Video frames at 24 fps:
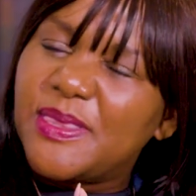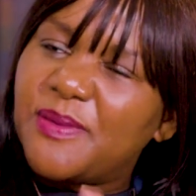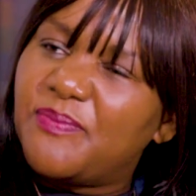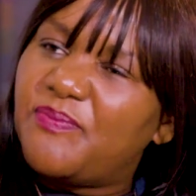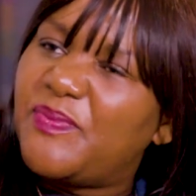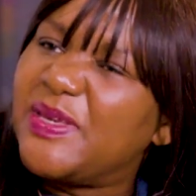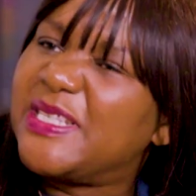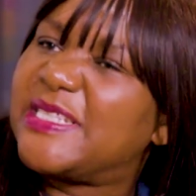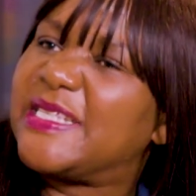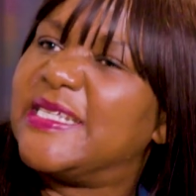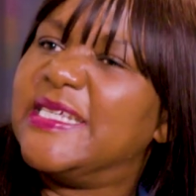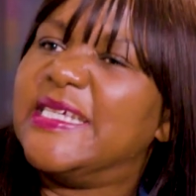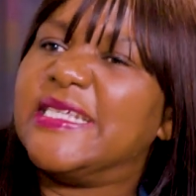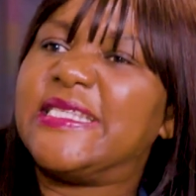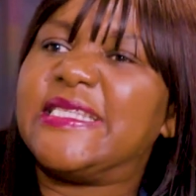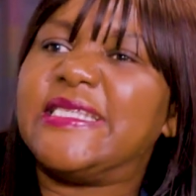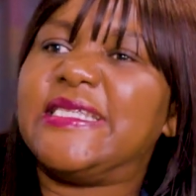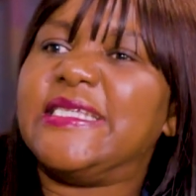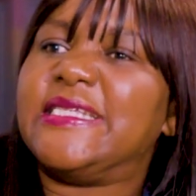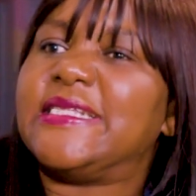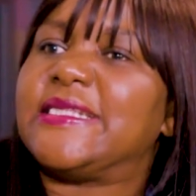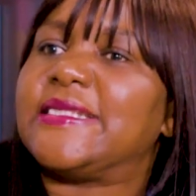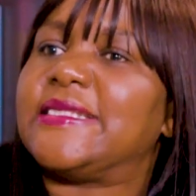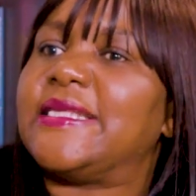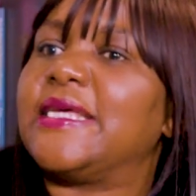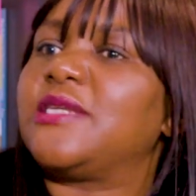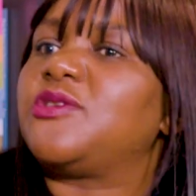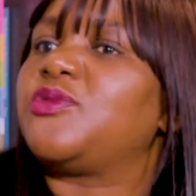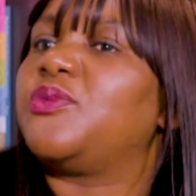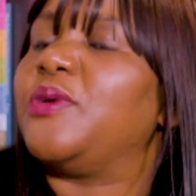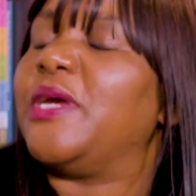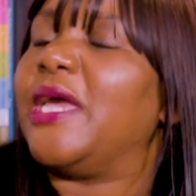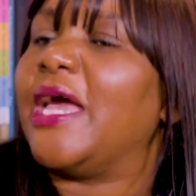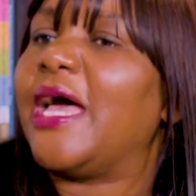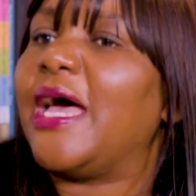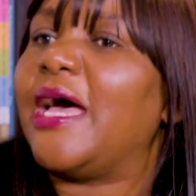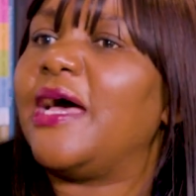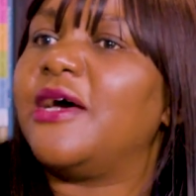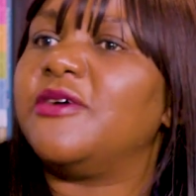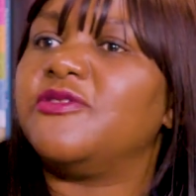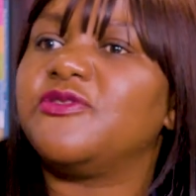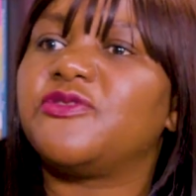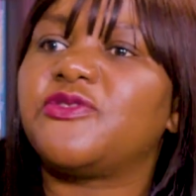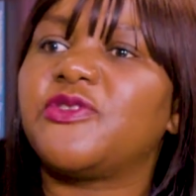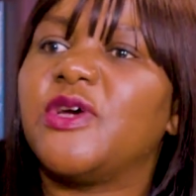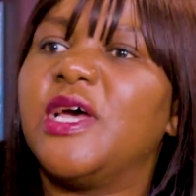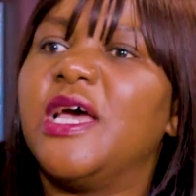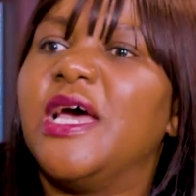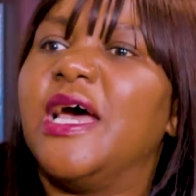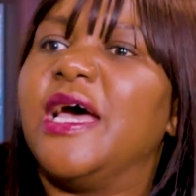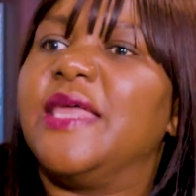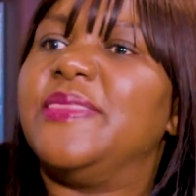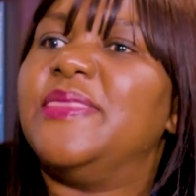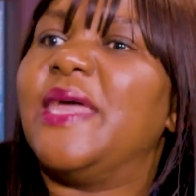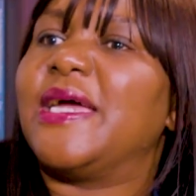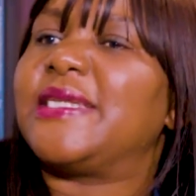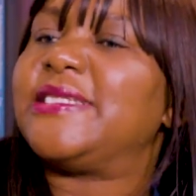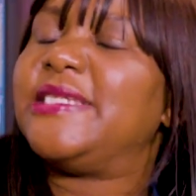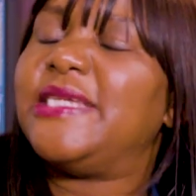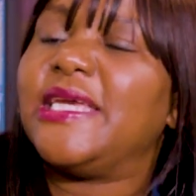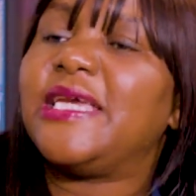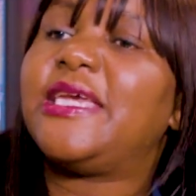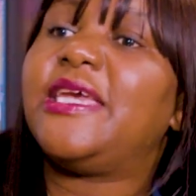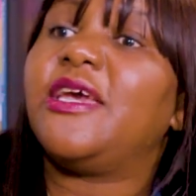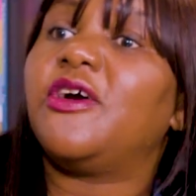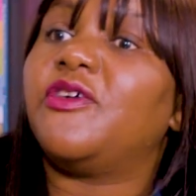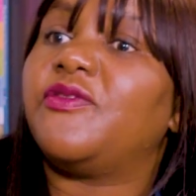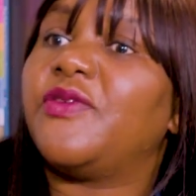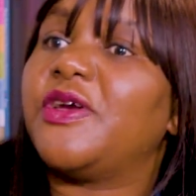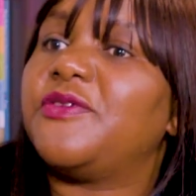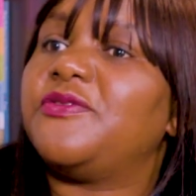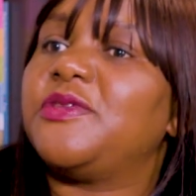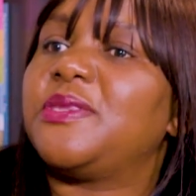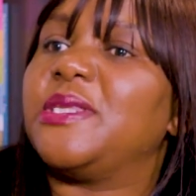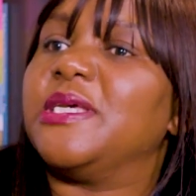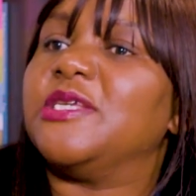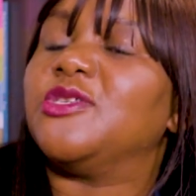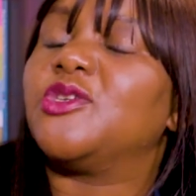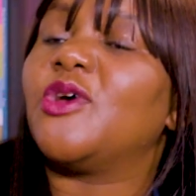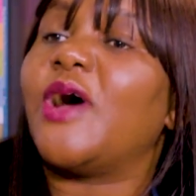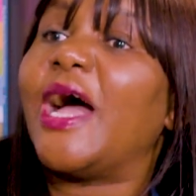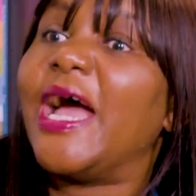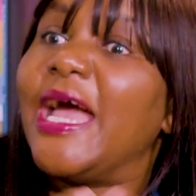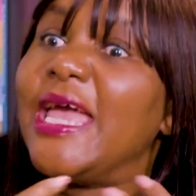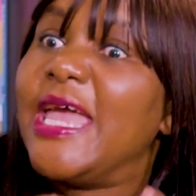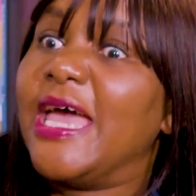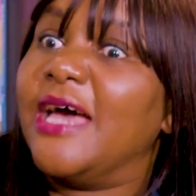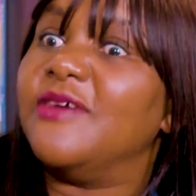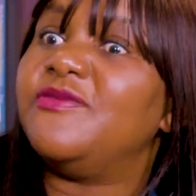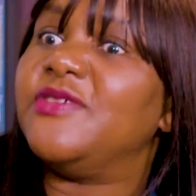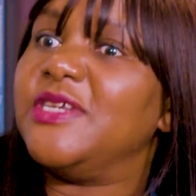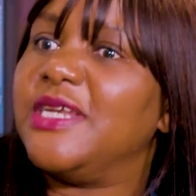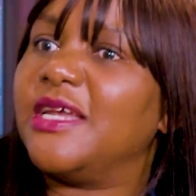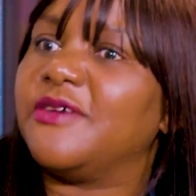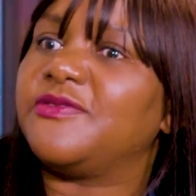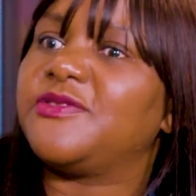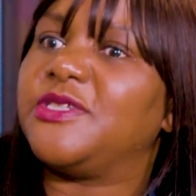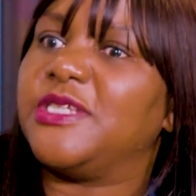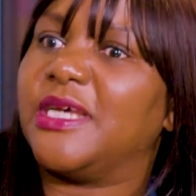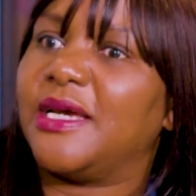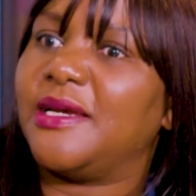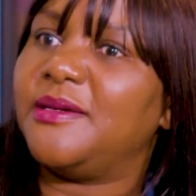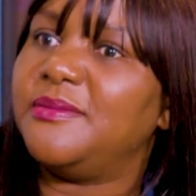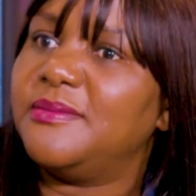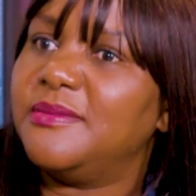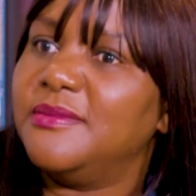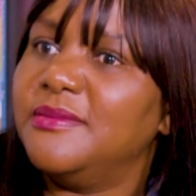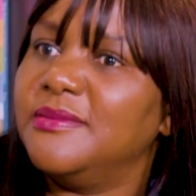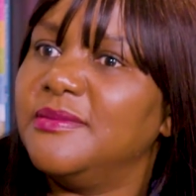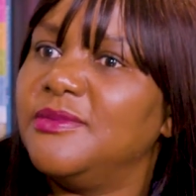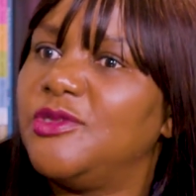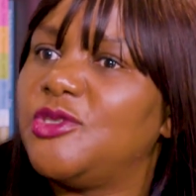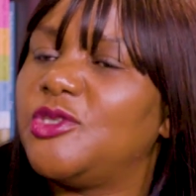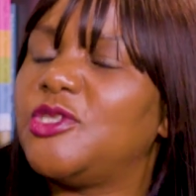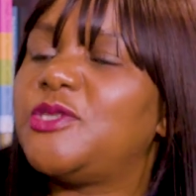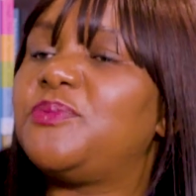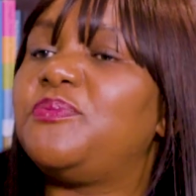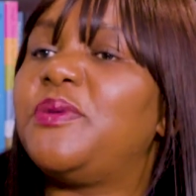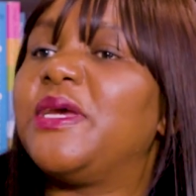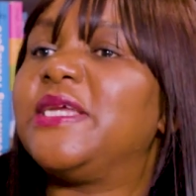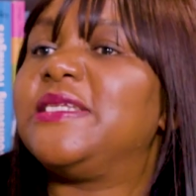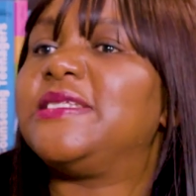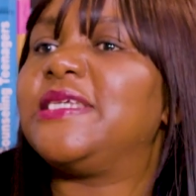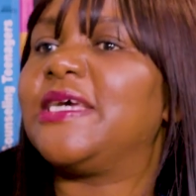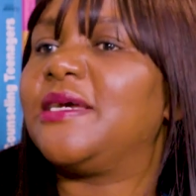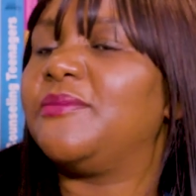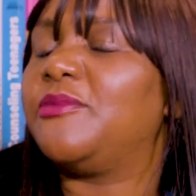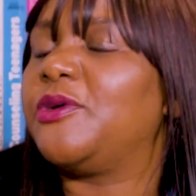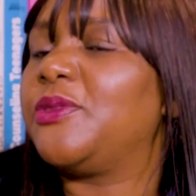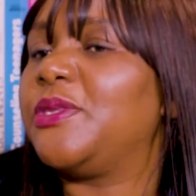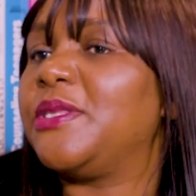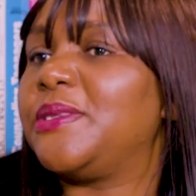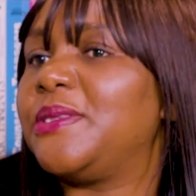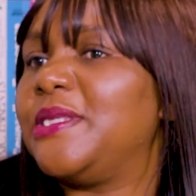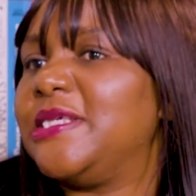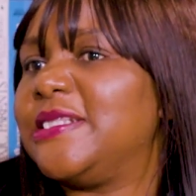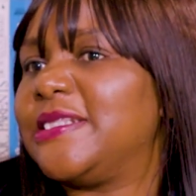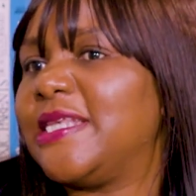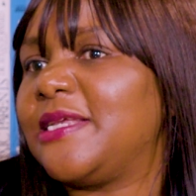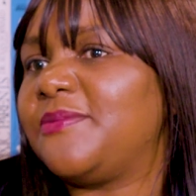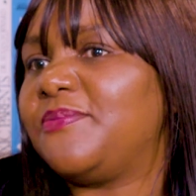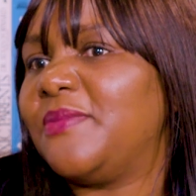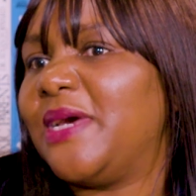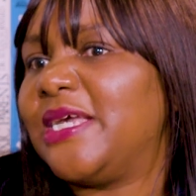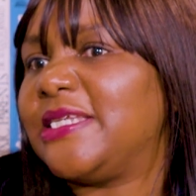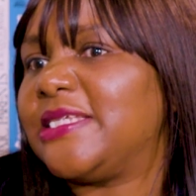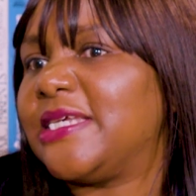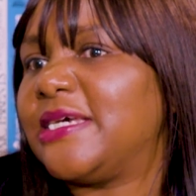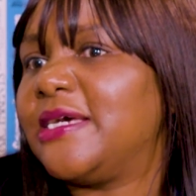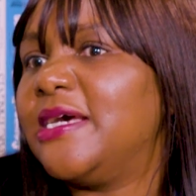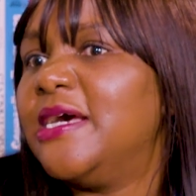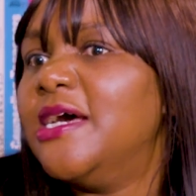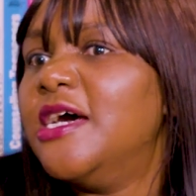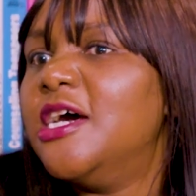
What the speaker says: the businesses that we have, that take care of everything. So I have enough time to spend time on the things that matter.